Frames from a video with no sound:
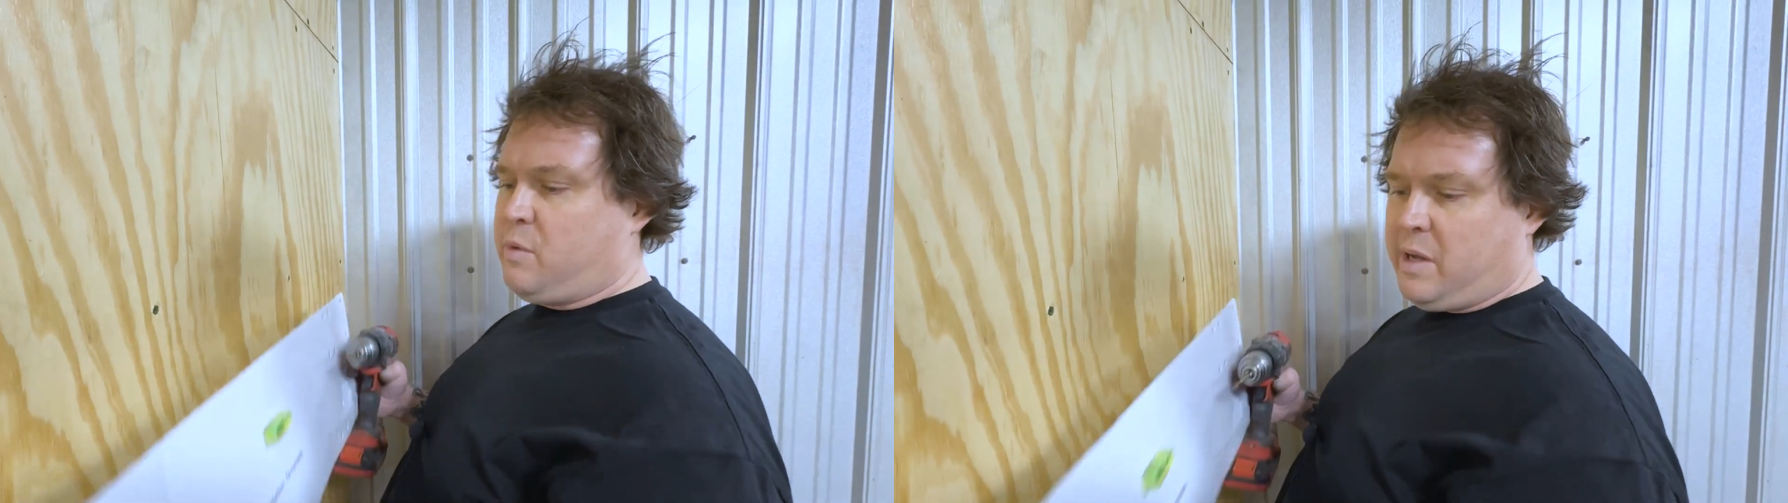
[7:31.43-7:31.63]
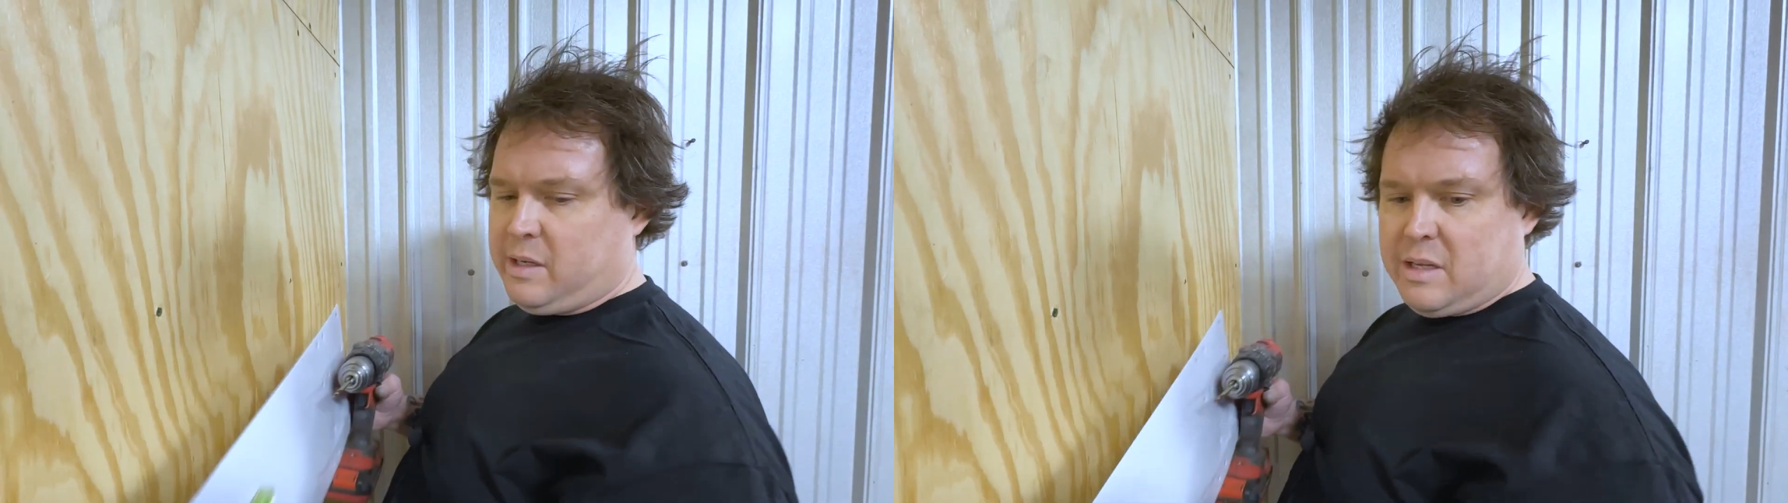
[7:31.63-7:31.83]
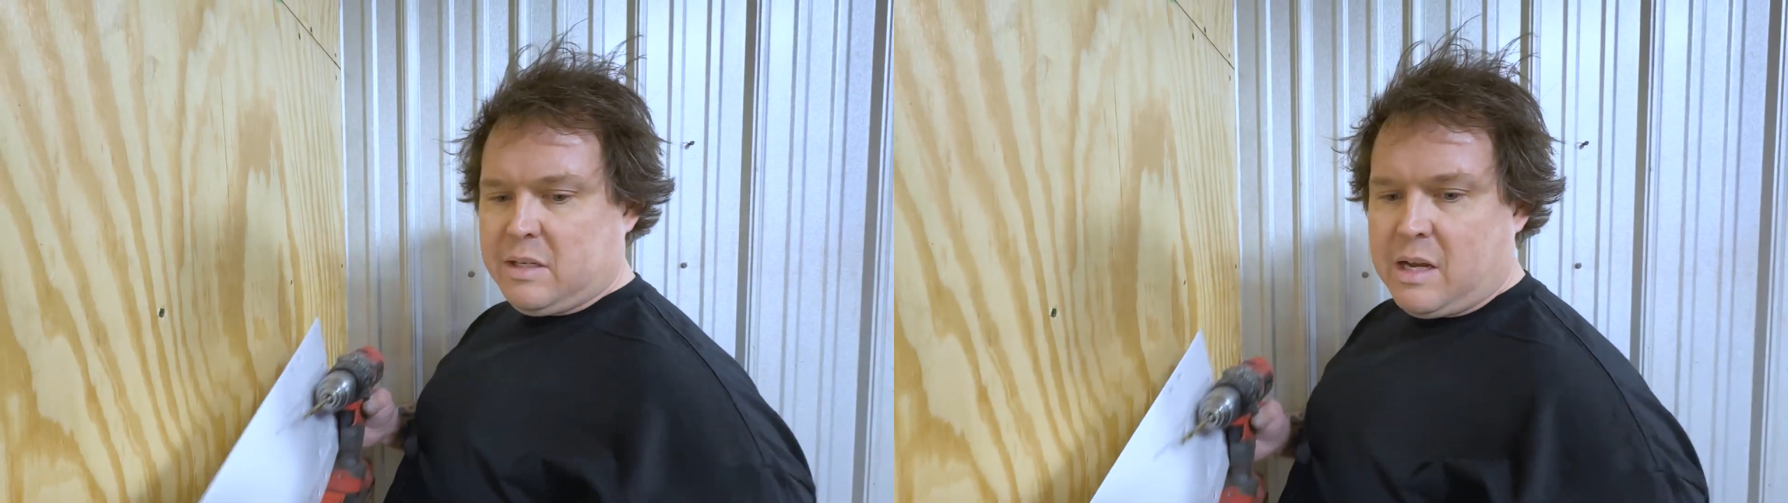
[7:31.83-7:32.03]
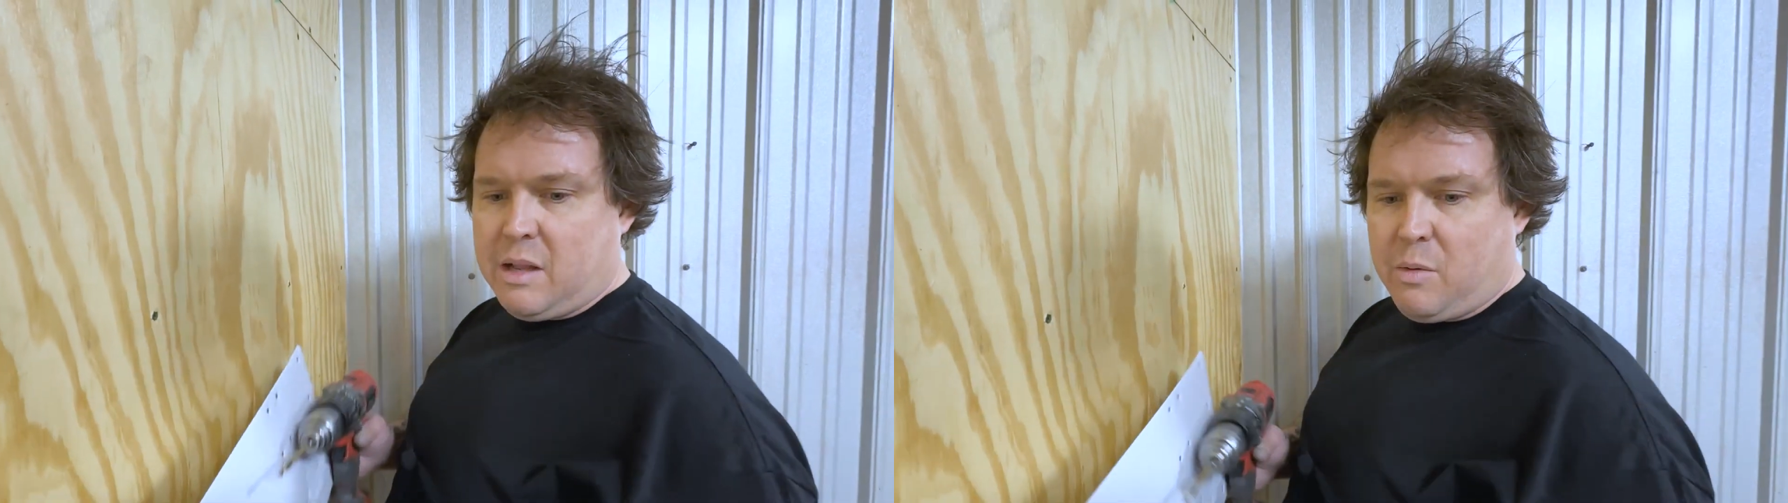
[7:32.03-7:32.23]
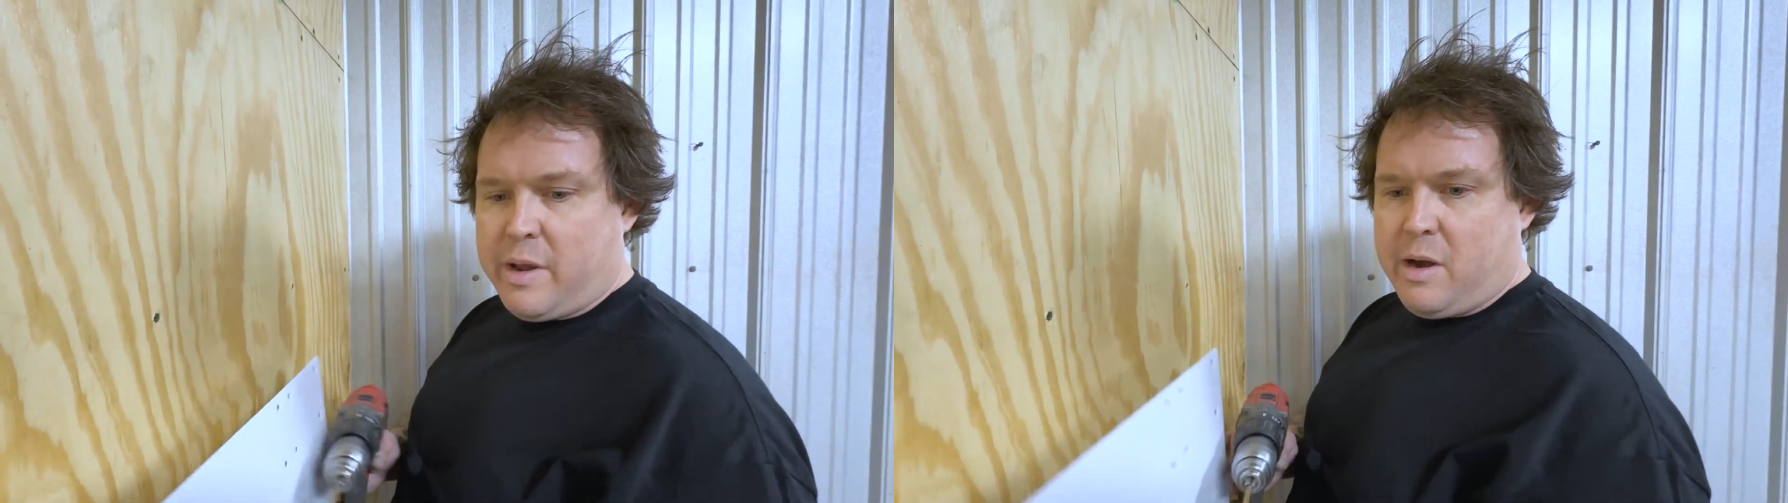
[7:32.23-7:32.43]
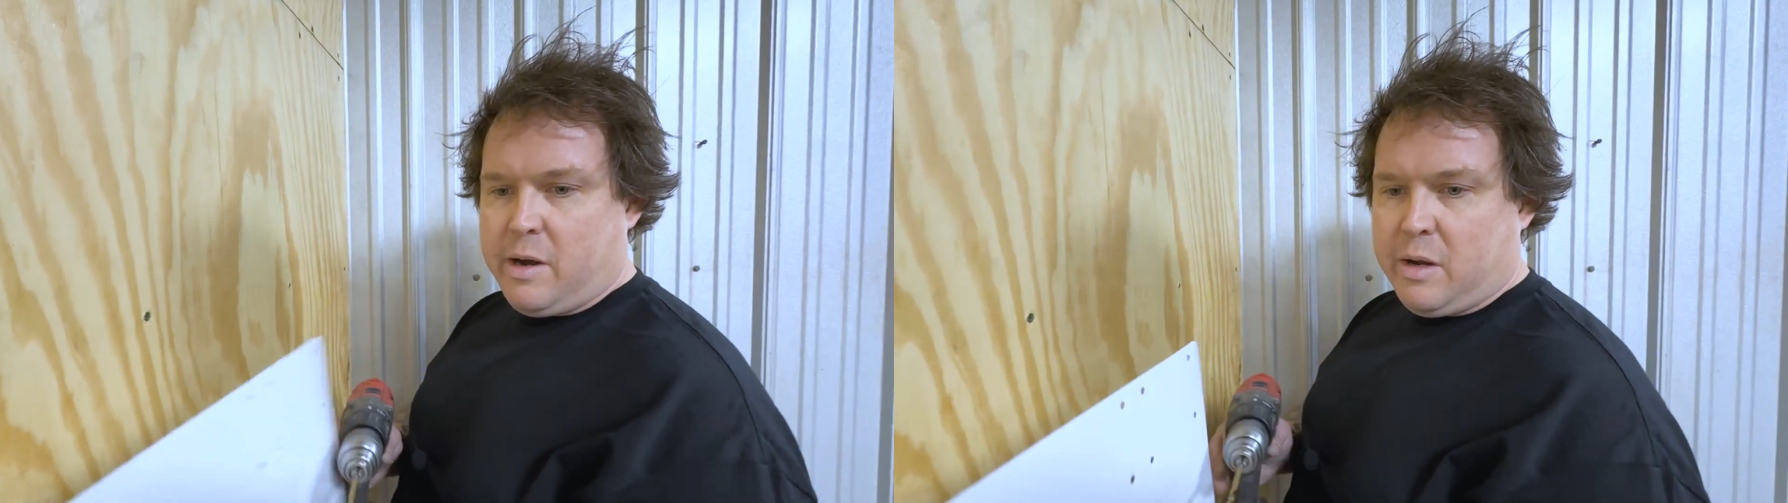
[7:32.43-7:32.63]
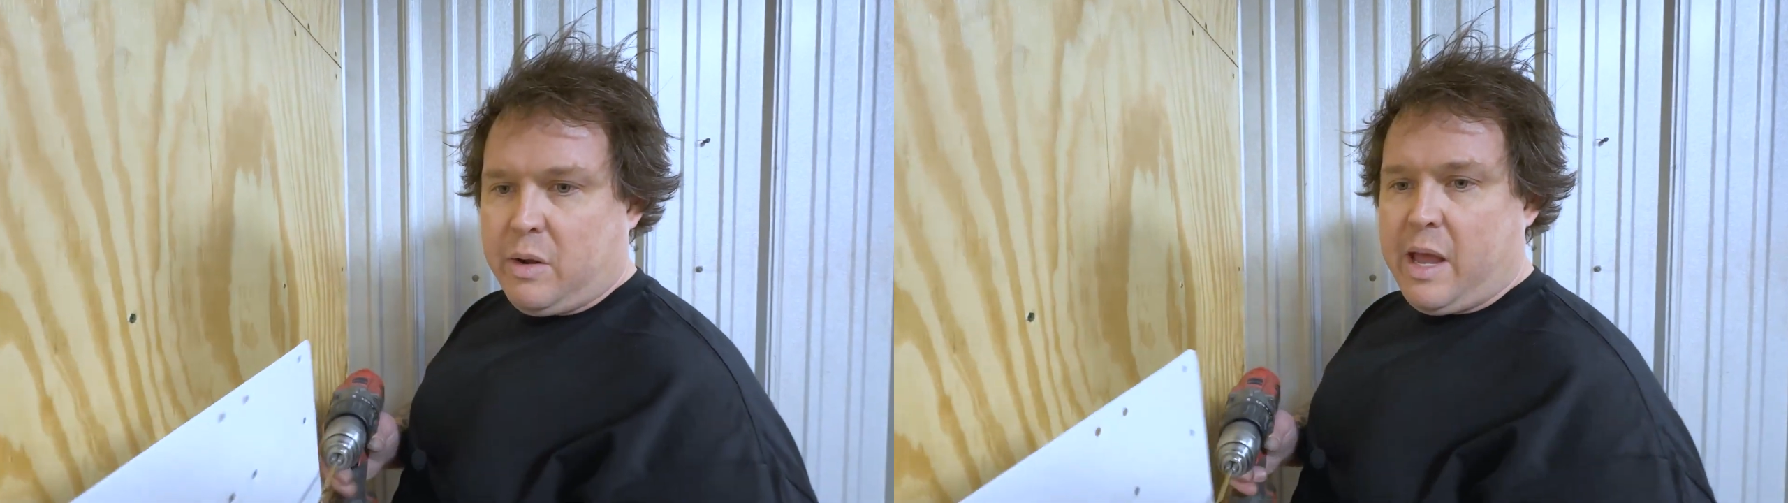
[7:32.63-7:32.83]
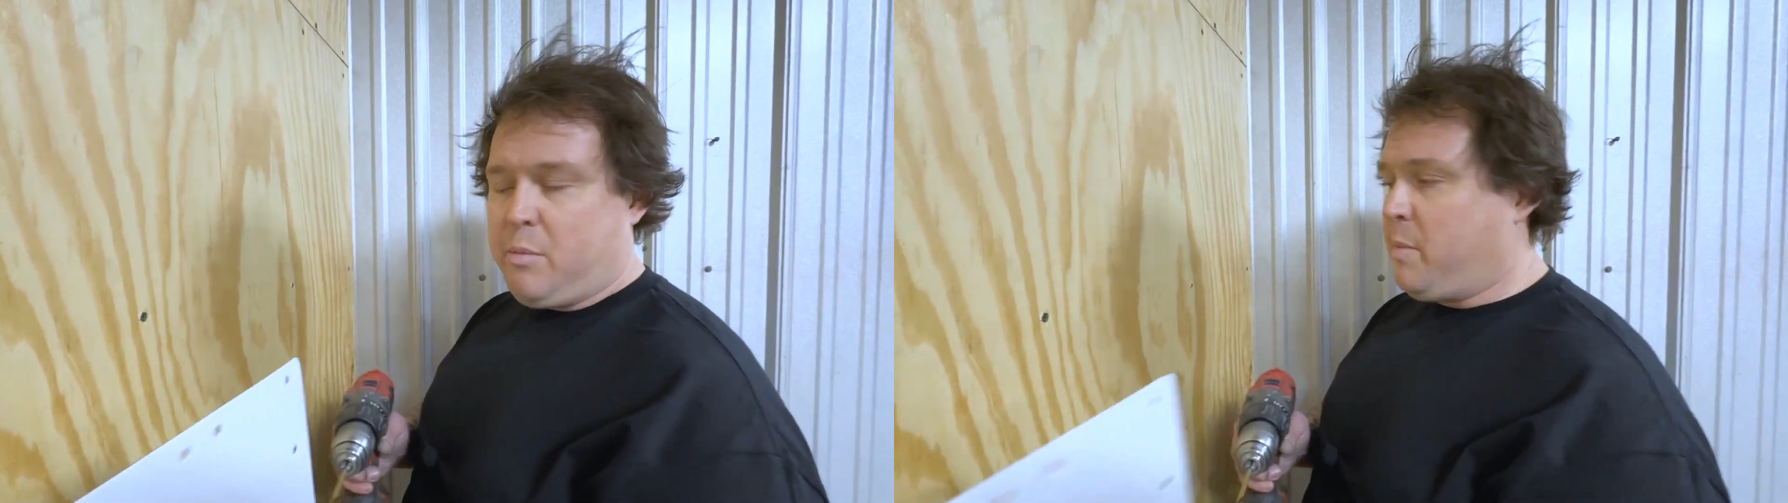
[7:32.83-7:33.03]
get this out of the way. Here you go,
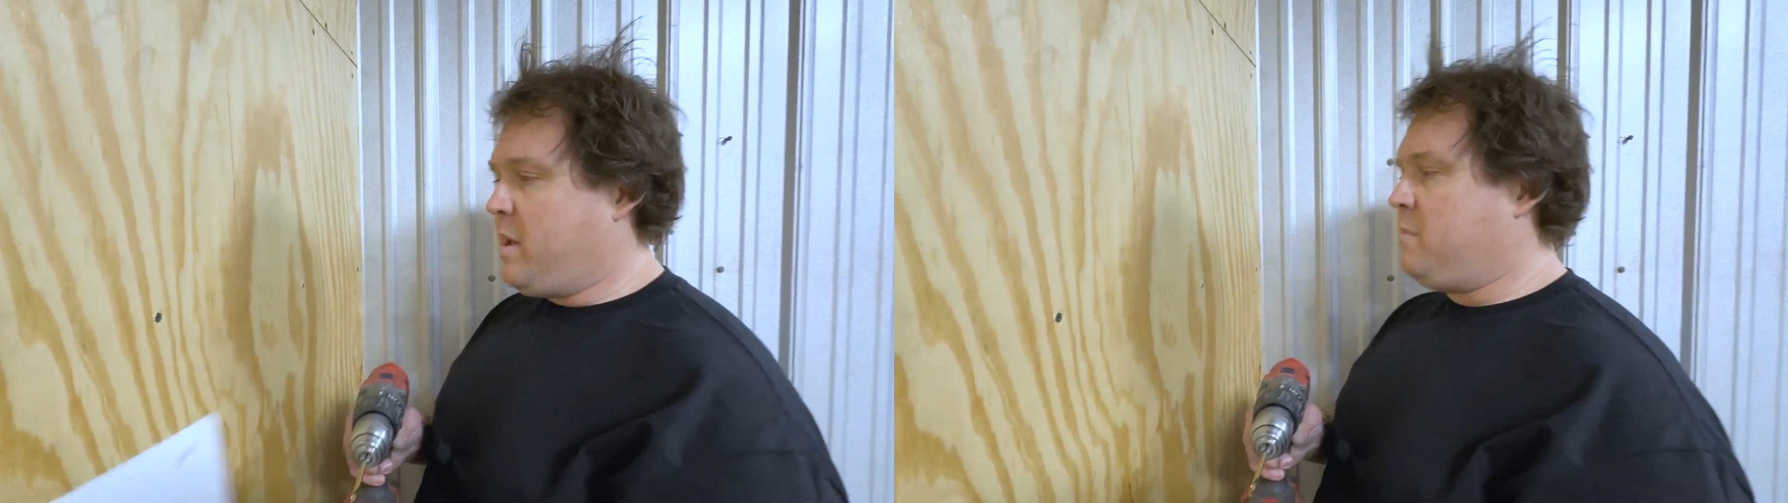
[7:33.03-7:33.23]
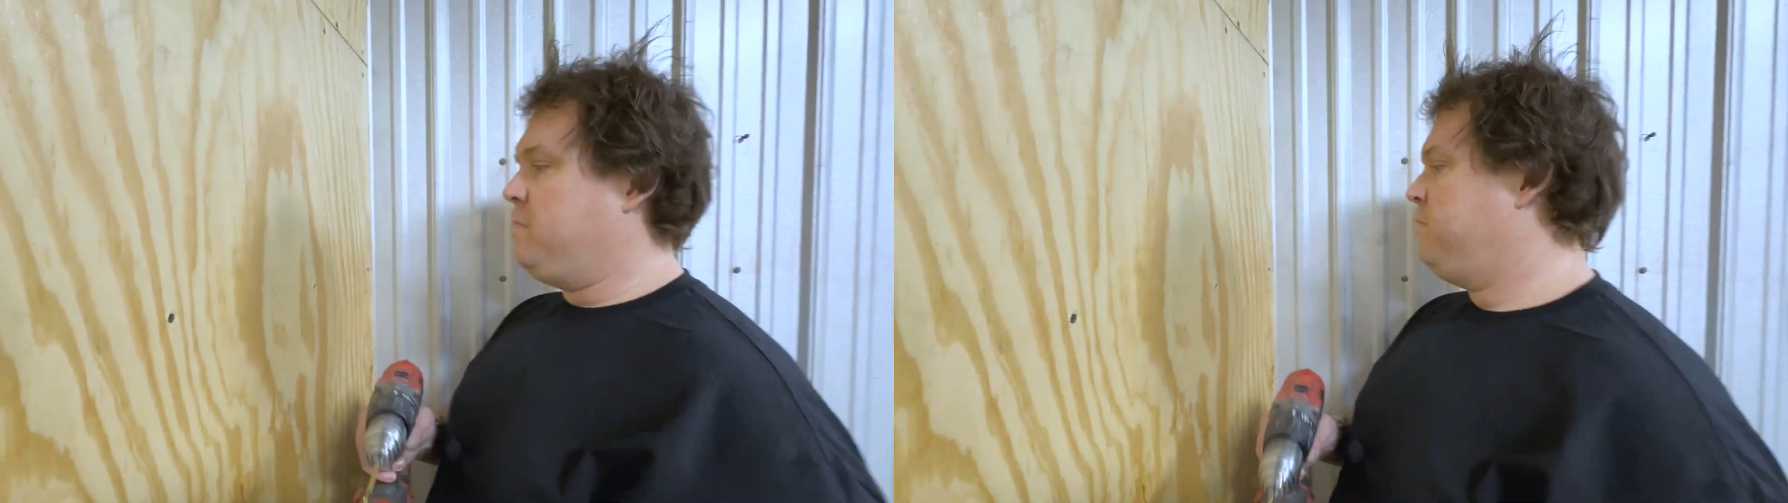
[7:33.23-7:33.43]
cameraman.